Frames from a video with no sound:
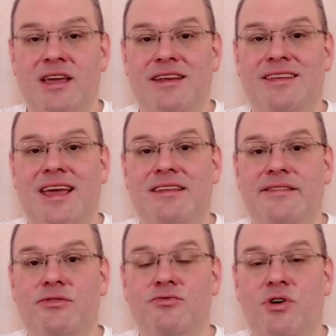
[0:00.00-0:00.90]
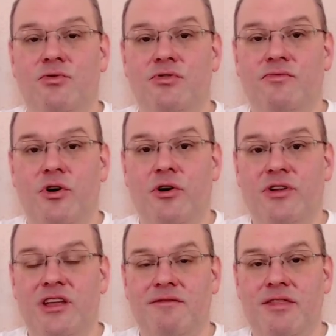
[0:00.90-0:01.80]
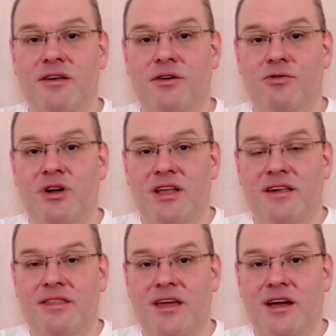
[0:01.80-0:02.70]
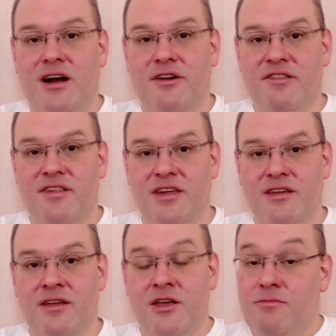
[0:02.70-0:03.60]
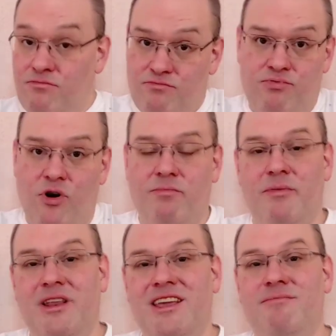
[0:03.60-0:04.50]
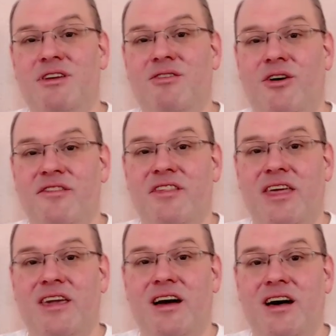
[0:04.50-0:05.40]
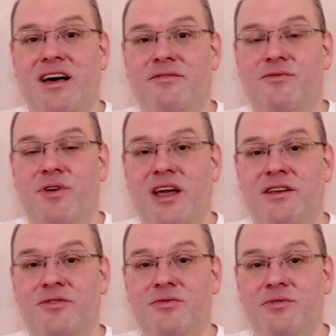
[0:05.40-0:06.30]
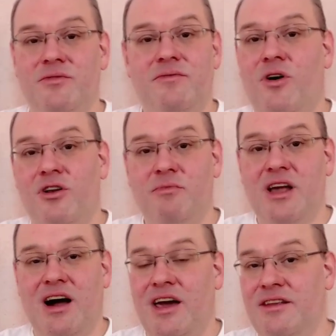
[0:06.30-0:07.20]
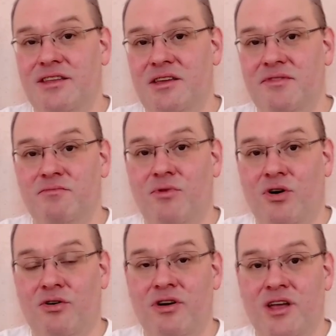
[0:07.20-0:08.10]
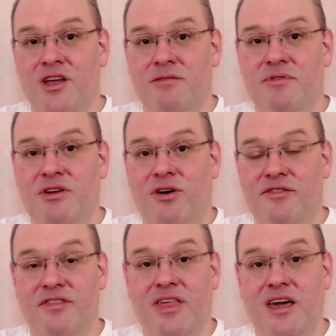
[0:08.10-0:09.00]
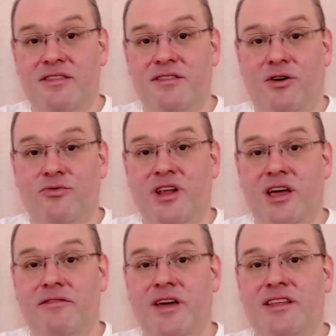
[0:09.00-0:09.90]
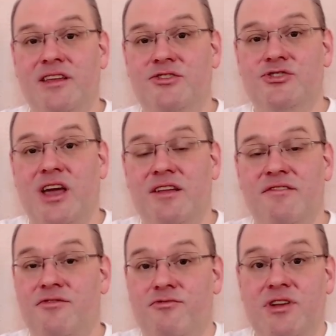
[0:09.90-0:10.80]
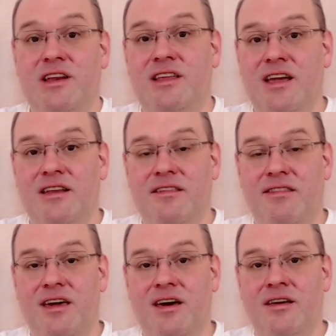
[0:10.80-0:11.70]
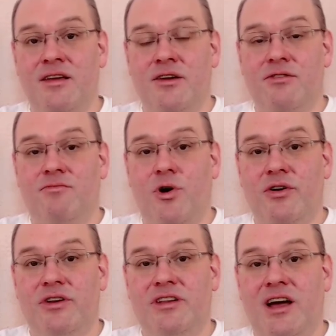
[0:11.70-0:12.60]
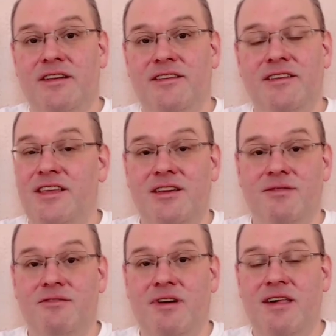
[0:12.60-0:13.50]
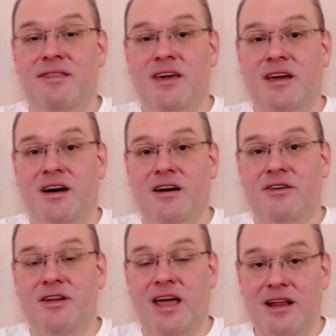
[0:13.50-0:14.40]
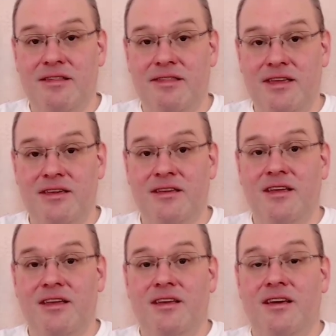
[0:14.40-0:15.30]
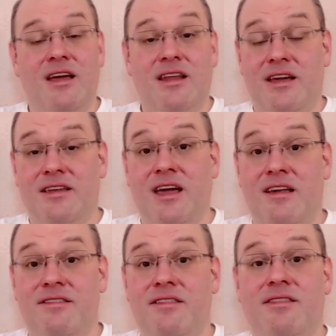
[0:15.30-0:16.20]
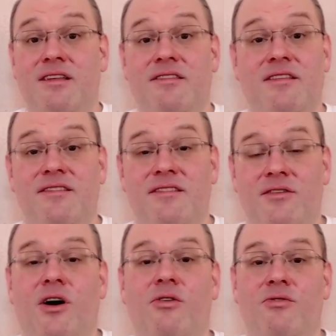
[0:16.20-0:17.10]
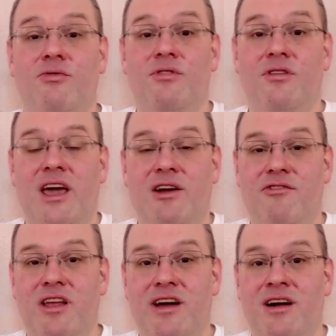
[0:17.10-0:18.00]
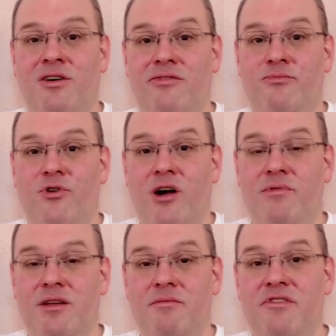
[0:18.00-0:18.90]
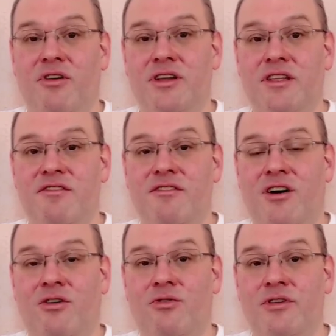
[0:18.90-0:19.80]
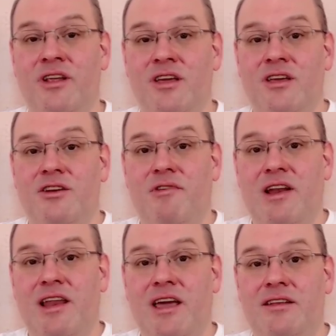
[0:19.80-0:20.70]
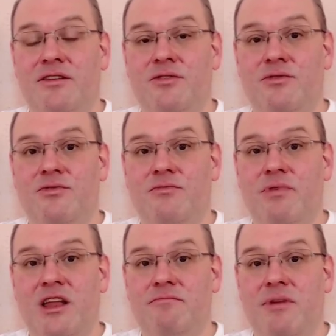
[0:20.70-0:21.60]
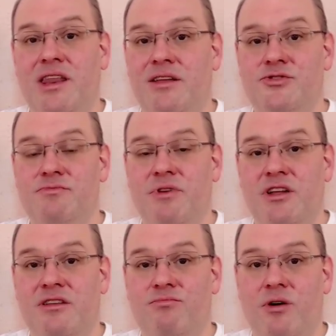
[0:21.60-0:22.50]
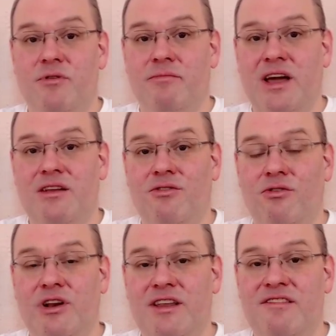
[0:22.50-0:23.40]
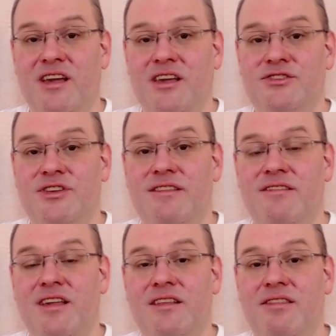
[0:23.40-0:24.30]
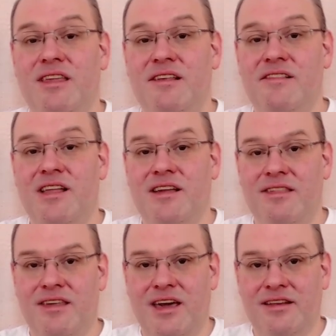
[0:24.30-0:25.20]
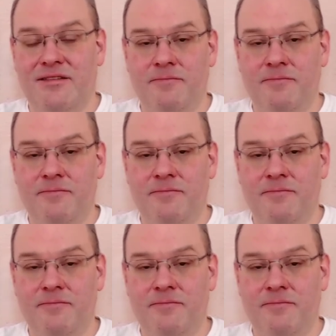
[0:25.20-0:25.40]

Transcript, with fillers: tend to go to work even though they are sick, probably because they are afraid to, to fall behind even more, because they don't have any chance to really get their work done even when they are healthy. And I guess this is the whole area of problems on its own related to bad management, problematic organizations and things like that.